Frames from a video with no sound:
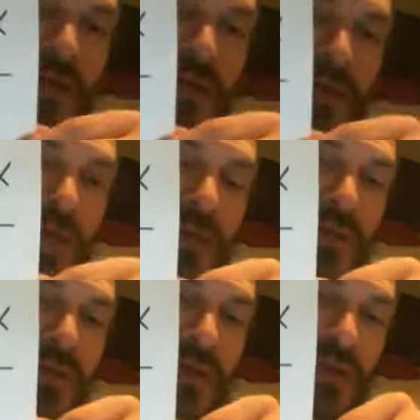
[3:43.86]
want to know
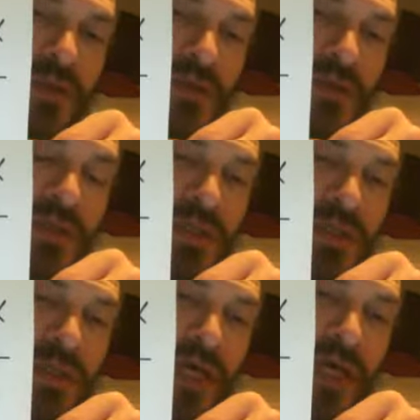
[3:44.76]
the
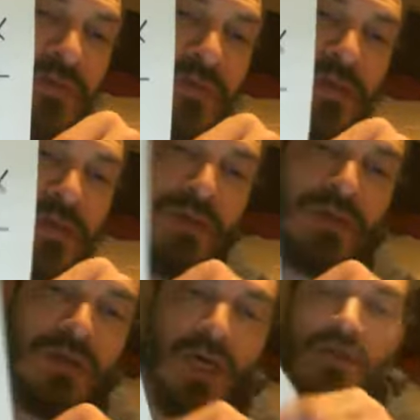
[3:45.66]
CDF,
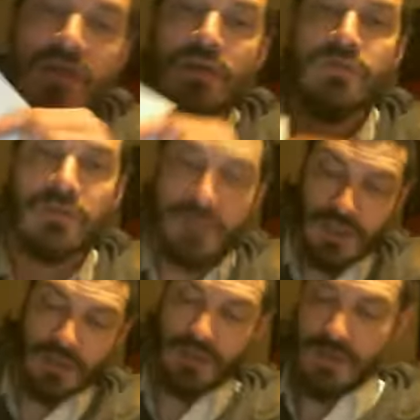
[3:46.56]
anything from
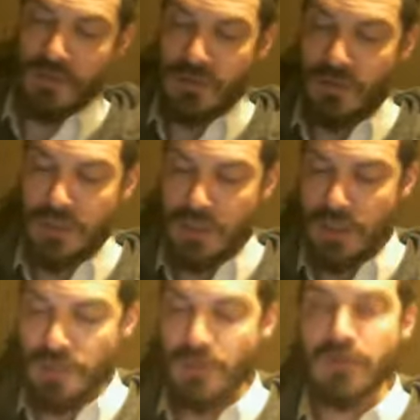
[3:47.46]
2 to
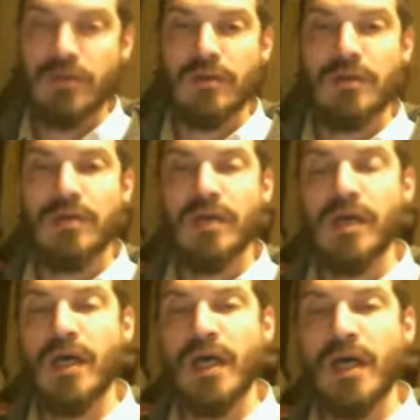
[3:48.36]
0,
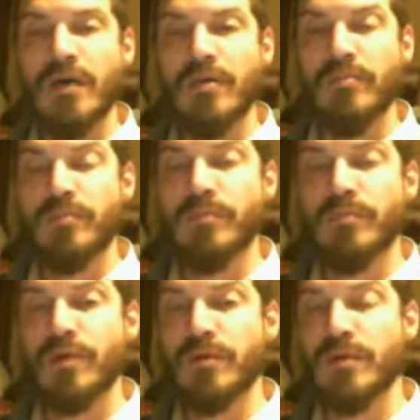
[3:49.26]

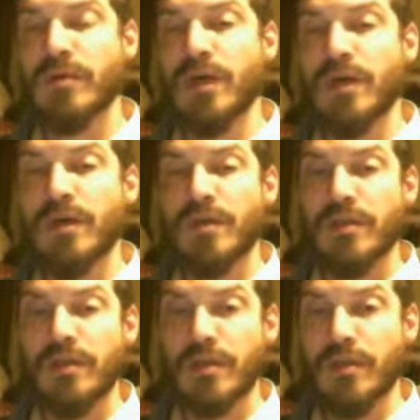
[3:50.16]
both
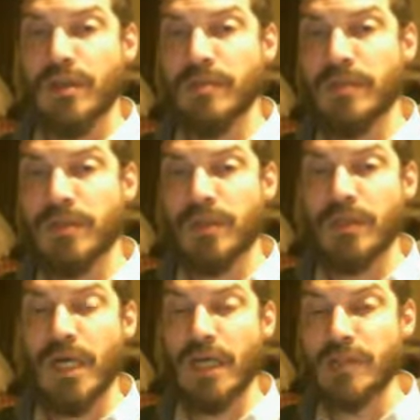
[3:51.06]
limited on the
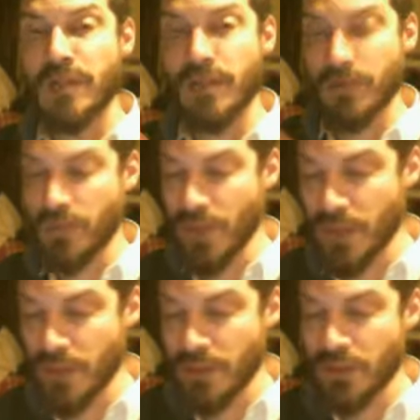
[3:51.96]
x and on the y.
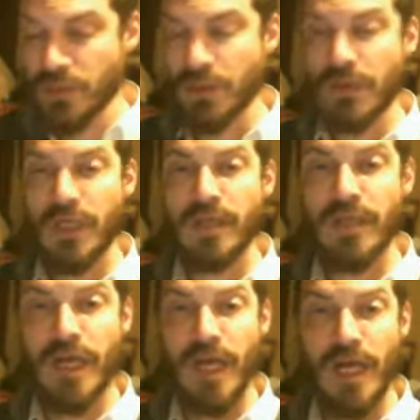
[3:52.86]
If you take the
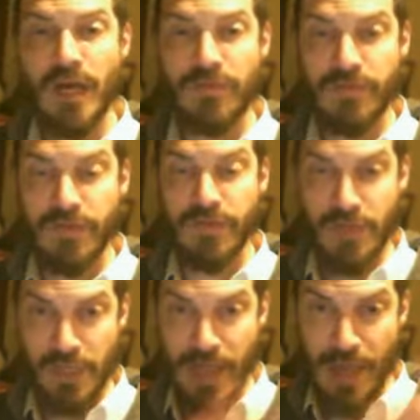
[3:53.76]
f, the
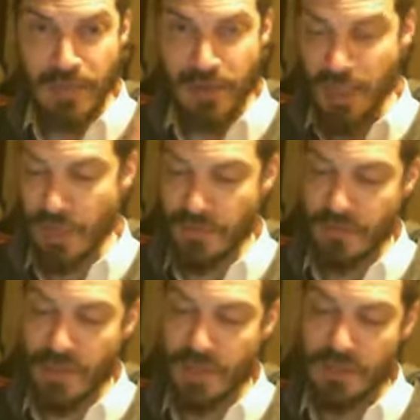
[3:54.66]
capital F of
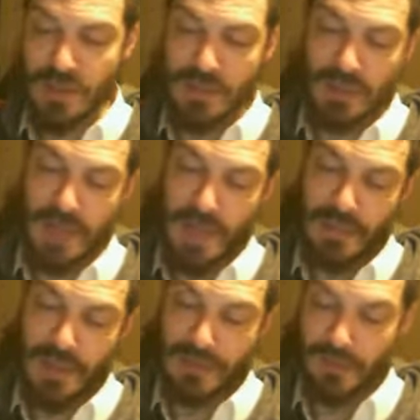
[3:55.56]
x times the capital
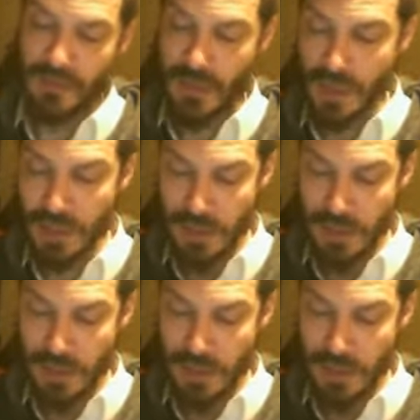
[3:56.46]
F of y,